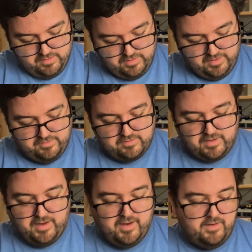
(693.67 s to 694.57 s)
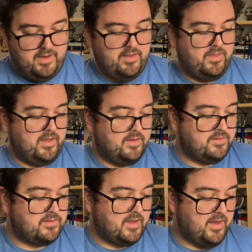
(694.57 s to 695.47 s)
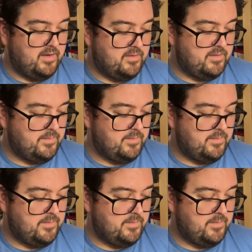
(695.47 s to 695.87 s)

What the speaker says: the signed and the unsigned,